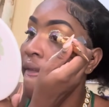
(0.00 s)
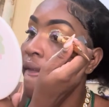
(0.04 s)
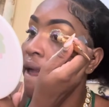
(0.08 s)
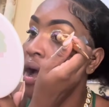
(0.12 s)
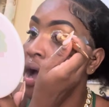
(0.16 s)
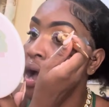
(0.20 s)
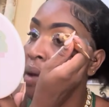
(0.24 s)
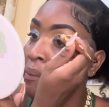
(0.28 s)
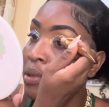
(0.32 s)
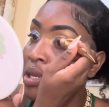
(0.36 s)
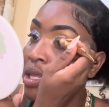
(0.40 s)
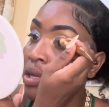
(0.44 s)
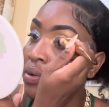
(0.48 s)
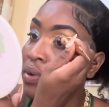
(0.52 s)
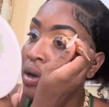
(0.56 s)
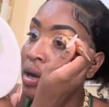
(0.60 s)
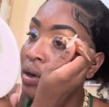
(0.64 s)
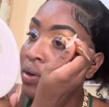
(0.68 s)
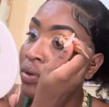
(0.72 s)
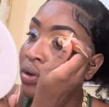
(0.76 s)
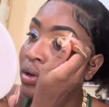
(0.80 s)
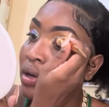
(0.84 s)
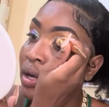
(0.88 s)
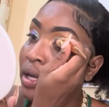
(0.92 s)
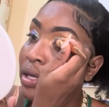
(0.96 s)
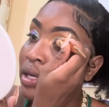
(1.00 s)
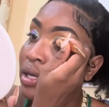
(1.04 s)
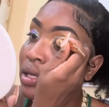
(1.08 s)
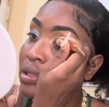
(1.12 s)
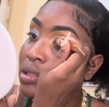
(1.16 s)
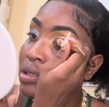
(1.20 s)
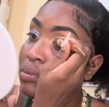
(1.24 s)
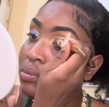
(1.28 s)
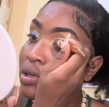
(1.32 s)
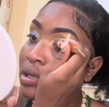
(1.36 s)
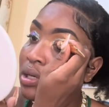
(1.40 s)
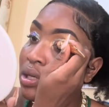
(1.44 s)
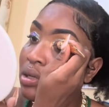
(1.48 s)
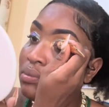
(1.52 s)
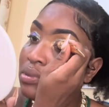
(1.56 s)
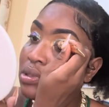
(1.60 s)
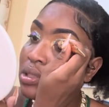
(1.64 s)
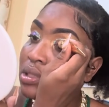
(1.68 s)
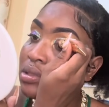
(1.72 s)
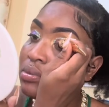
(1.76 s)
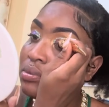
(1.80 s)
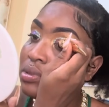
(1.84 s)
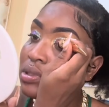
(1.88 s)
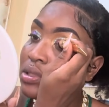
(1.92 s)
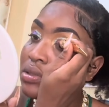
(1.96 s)
And me do want to go down with Kitty. But then I
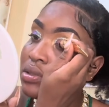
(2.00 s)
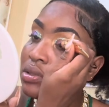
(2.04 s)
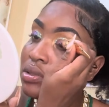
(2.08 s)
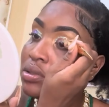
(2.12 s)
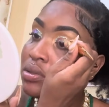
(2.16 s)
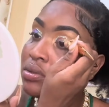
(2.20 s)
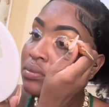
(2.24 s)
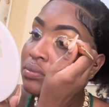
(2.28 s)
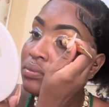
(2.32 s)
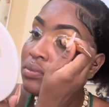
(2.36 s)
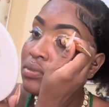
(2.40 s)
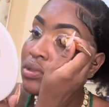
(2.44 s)
said to myself, sure.